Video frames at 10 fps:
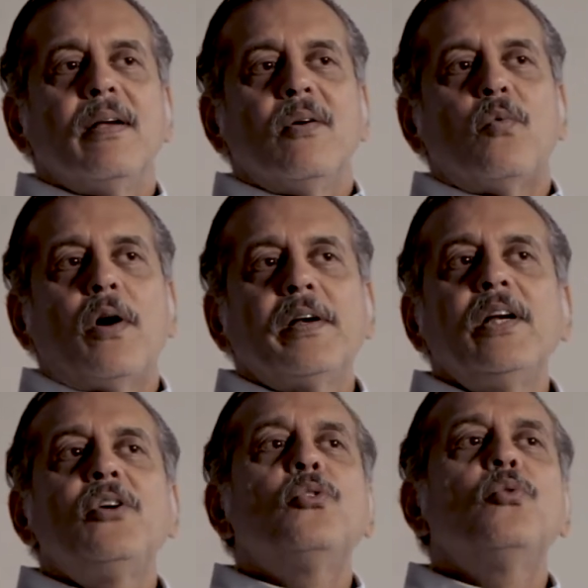
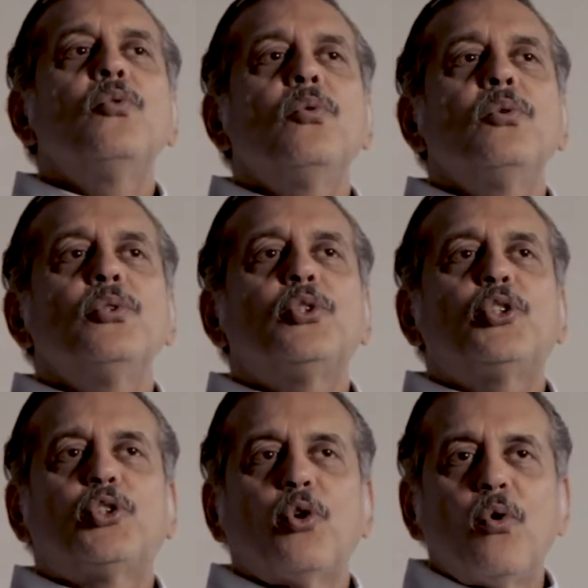wanting to
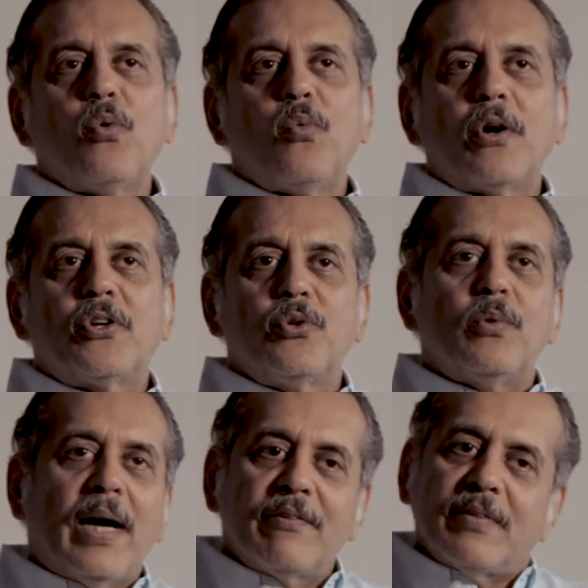show what you
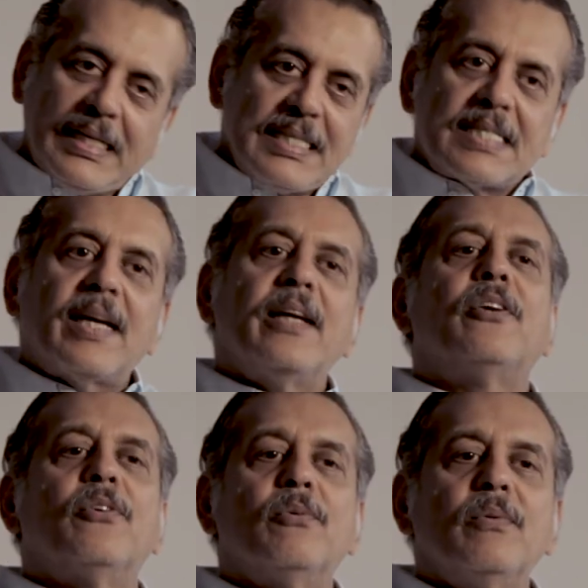have inside
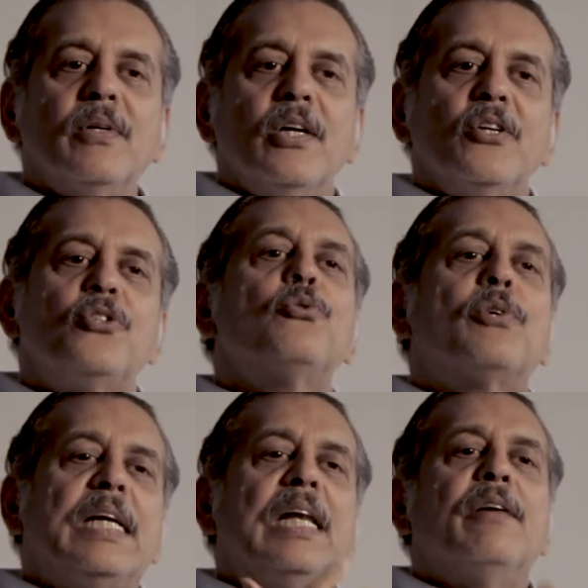you, to
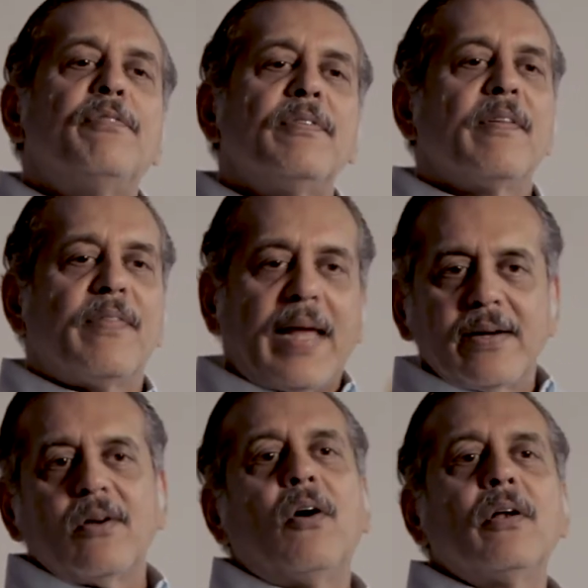relive that
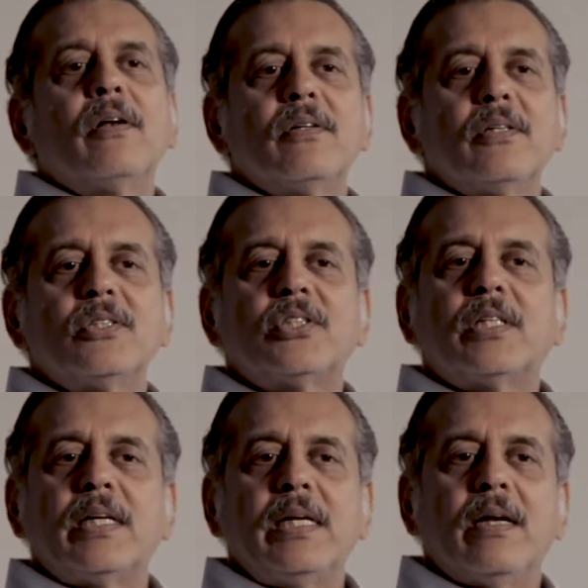on
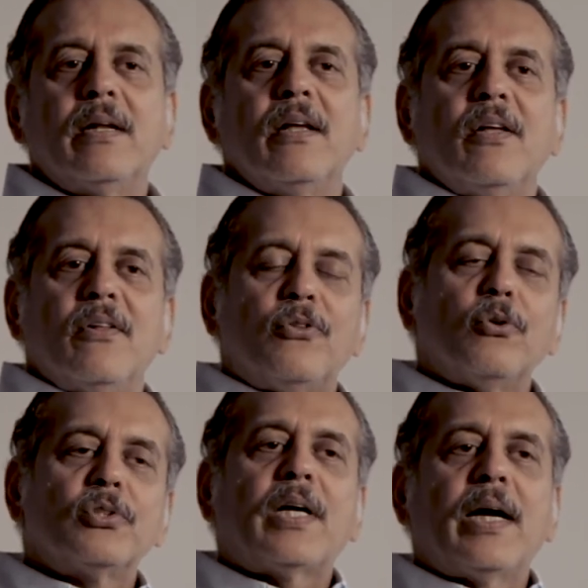screen.
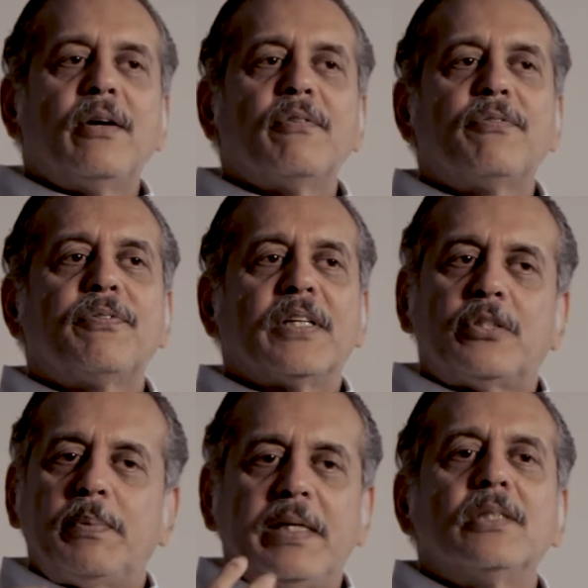Those kind of
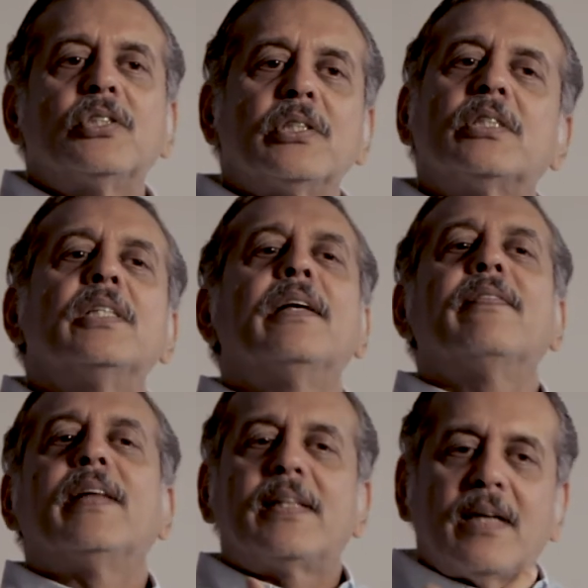experiences
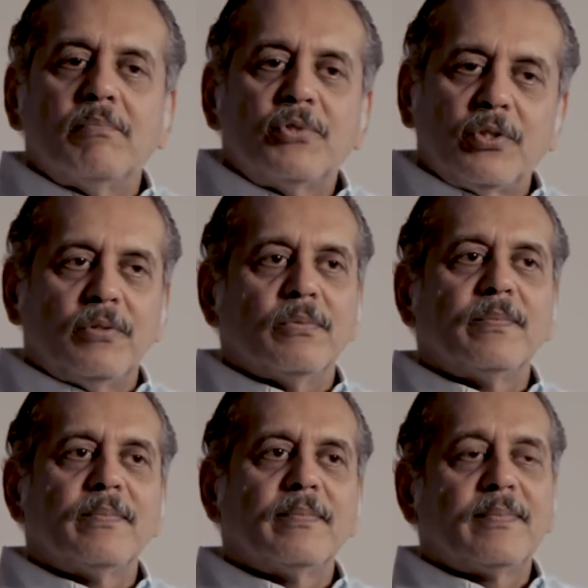that come to you.
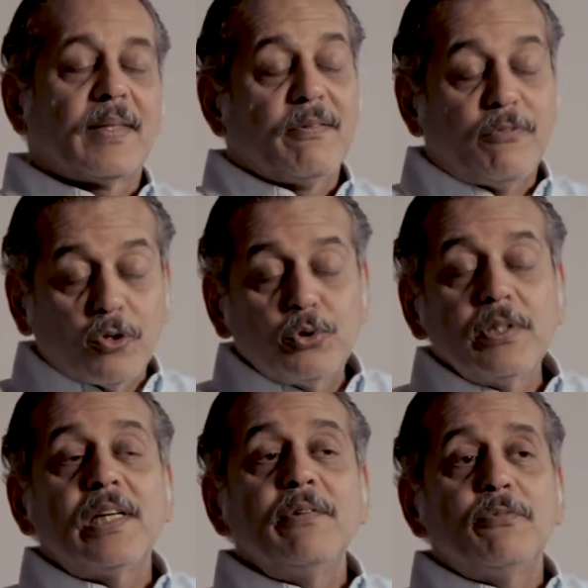
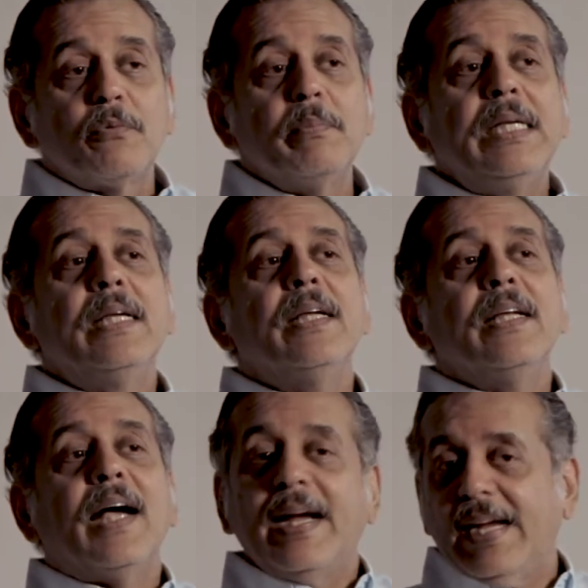Fortunately for me,
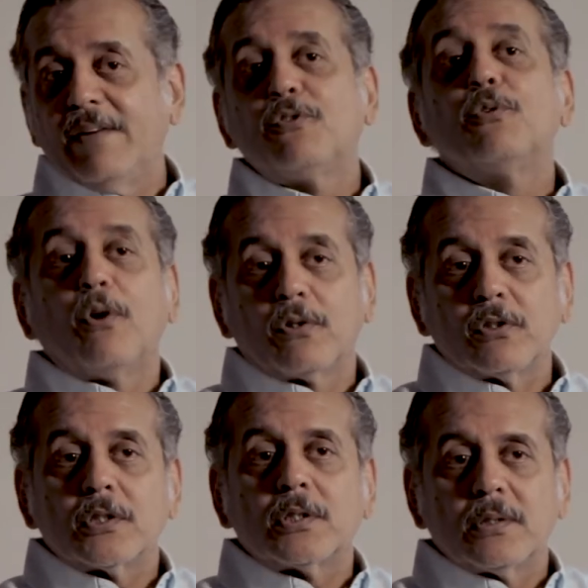I have two
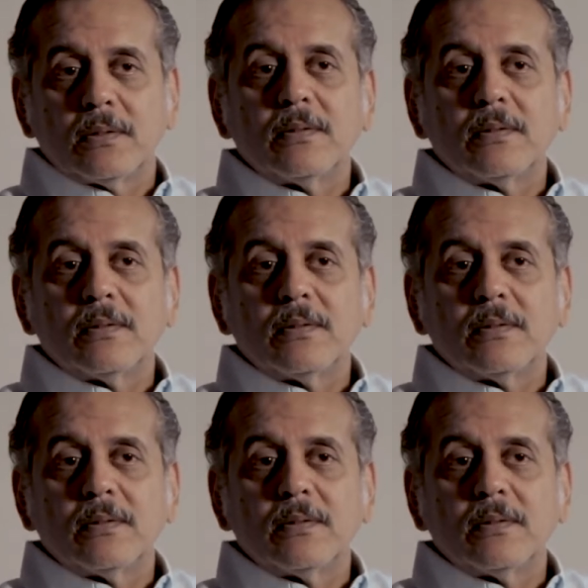daughters,